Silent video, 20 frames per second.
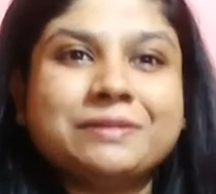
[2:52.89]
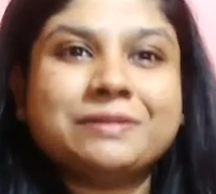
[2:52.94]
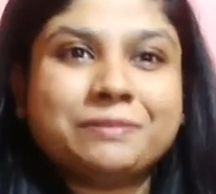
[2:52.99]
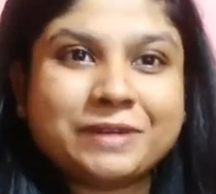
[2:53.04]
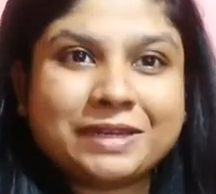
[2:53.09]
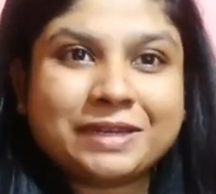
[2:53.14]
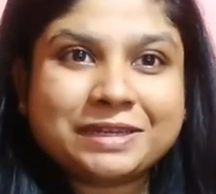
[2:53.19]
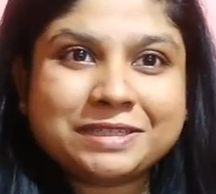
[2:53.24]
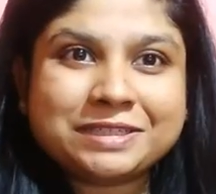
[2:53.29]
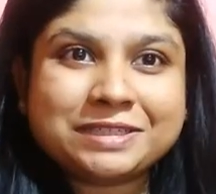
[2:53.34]

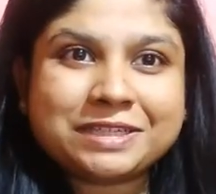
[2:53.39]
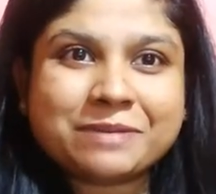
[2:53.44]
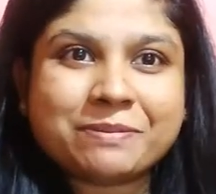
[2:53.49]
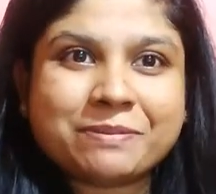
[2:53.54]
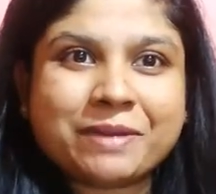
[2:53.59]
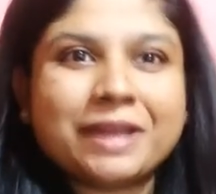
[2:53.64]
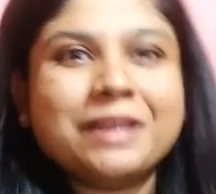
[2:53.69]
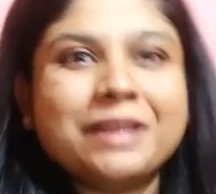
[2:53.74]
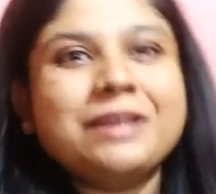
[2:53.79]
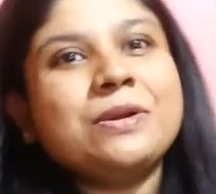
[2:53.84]

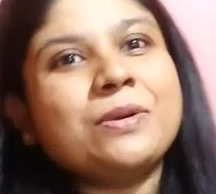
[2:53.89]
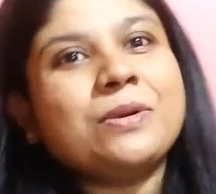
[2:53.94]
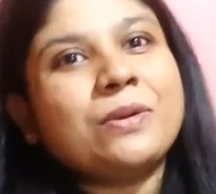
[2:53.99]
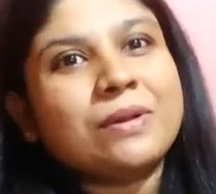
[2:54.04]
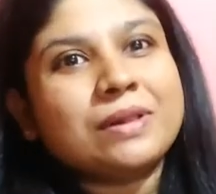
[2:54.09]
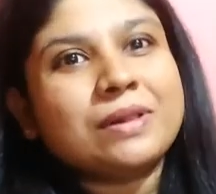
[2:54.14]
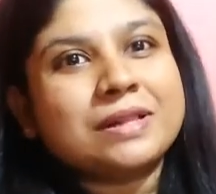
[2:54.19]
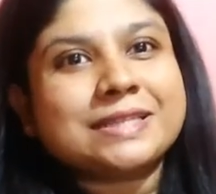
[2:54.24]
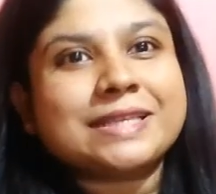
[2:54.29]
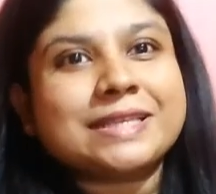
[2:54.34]
predetermined
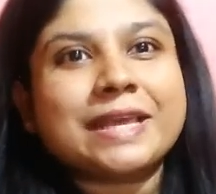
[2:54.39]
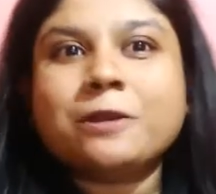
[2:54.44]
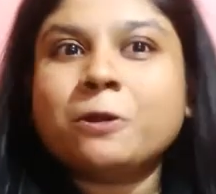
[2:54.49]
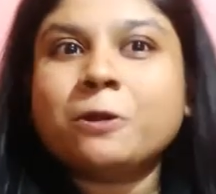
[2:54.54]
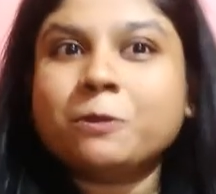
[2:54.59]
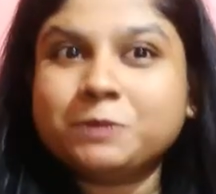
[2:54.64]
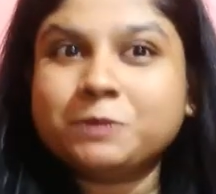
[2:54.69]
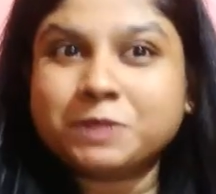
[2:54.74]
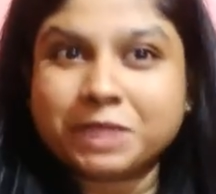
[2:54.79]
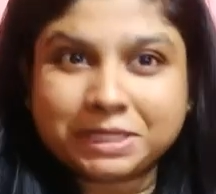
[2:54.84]
goals and
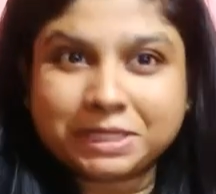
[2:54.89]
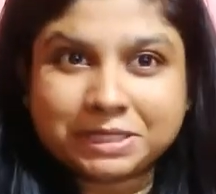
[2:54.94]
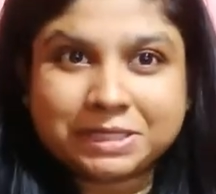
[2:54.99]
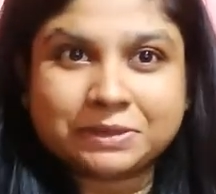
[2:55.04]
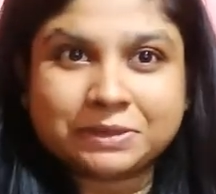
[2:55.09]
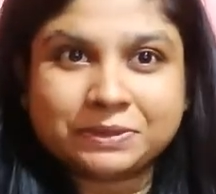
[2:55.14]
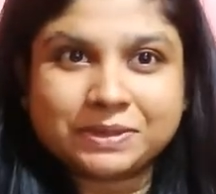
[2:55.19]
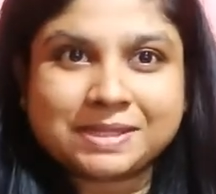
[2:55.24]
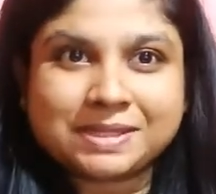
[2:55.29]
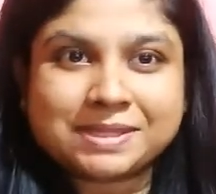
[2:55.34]

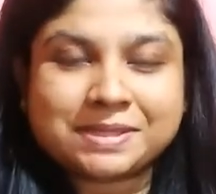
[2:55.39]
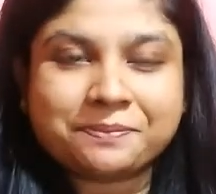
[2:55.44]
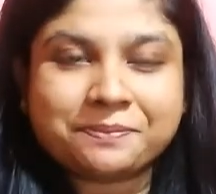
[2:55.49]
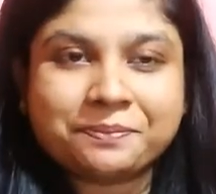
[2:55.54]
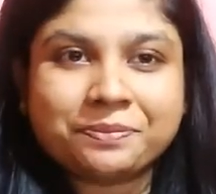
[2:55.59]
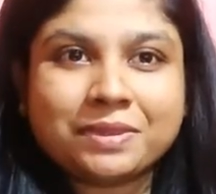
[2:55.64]
objectives.